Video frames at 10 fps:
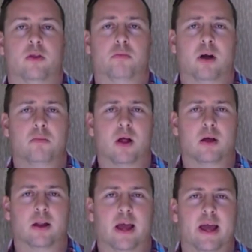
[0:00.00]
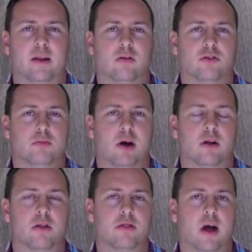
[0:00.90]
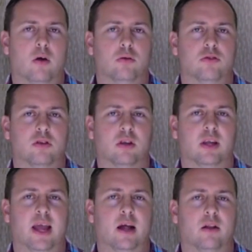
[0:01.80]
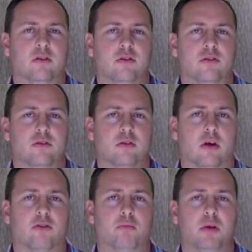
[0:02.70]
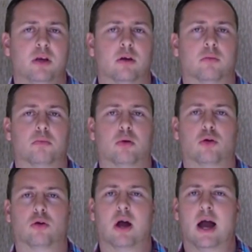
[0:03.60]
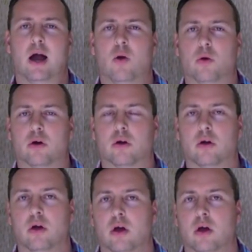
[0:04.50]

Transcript: The pipeline handles about 1,000 gallons of beer per hour.